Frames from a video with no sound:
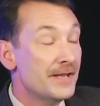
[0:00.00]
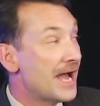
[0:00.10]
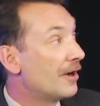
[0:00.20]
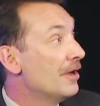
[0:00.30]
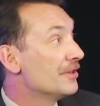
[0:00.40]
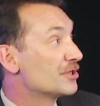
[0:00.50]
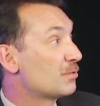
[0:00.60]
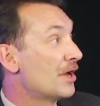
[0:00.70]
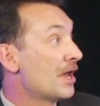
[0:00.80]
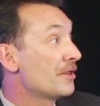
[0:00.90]
Now, there's
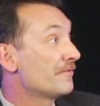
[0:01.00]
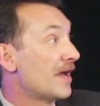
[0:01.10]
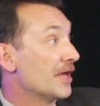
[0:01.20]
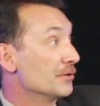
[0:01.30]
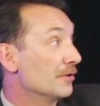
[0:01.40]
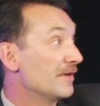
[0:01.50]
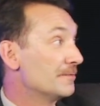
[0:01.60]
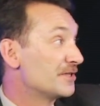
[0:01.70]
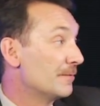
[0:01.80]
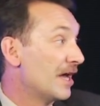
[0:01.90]
one other value of
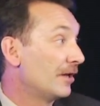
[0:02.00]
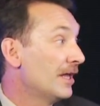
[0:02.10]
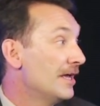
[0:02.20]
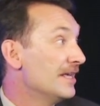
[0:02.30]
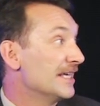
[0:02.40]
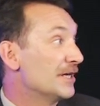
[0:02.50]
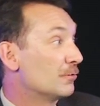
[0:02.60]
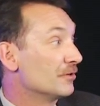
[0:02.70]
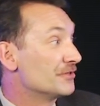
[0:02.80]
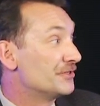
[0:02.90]
m sub l
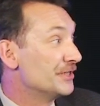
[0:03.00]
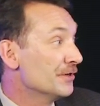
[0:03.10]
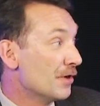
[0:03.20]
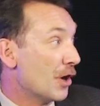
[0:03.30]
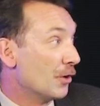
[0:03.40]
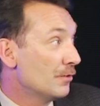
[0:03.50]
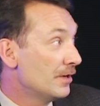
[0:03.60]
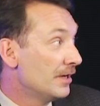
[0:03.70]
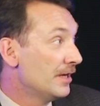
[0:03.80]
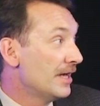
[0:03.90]
equals 0,
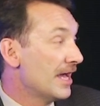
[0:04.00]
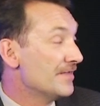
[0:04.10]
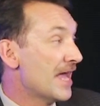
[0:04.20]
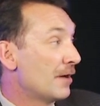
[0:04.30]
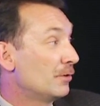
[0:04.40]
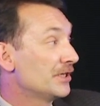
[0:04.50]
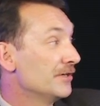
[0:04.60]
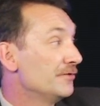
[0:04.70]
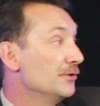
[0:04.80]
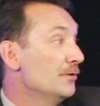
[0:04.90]
and that will
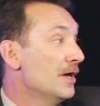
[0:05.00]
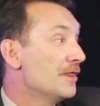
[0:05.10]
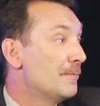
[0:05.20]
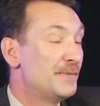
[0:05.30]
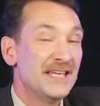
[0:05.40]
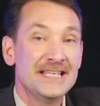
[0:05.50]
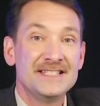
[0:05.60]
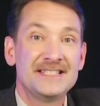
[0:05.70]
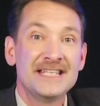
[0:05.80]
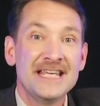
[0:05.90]
give you the
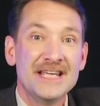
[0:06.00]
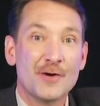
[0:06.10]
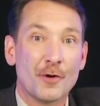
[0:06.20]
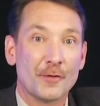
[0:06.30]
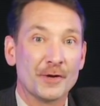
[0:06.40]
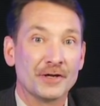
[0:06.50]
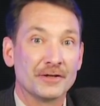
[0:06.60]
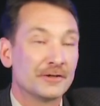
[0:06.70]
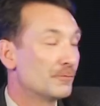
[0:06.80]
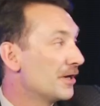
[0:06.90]
pz
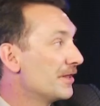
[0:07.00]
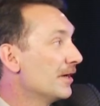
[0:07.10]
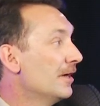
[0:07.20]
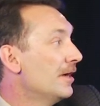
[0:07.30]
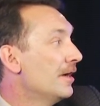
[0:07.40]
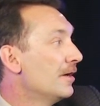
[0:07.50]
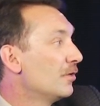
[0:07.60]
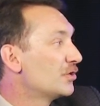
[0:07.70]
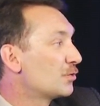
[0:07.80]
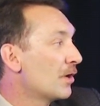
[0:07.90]
orbital, where the
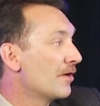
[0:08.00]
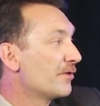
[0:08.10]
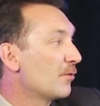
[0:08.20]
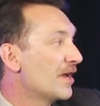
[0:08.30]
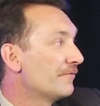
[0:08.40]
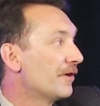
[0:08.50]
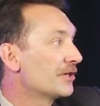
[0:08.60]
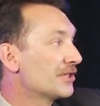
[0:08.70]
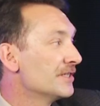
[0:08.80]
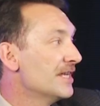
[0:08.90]
square of the wave
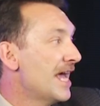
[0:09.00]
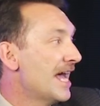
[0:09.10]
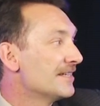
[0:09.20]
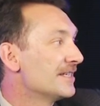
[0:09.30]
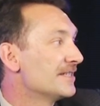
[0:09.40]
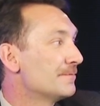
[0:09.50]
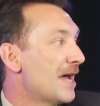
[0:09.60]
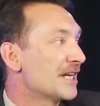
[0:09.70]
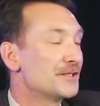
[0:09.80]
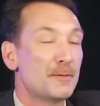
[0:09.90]
function has its
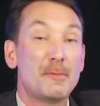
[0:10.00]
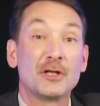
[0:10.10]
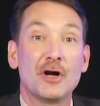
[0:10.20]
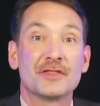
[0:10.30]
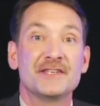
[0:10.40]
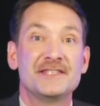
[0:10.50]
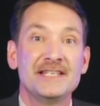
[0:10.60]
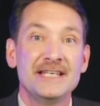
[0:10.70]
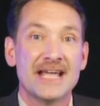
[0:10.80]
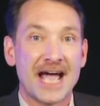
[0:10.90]
maximum along the
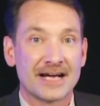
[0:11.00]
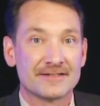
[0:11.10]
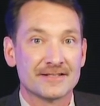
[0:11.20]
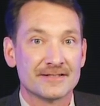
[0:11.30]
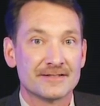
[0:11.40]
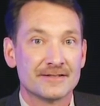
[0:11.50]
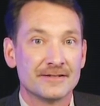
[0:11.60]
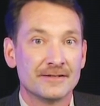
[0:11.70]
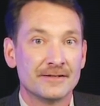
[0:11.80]
z-axis.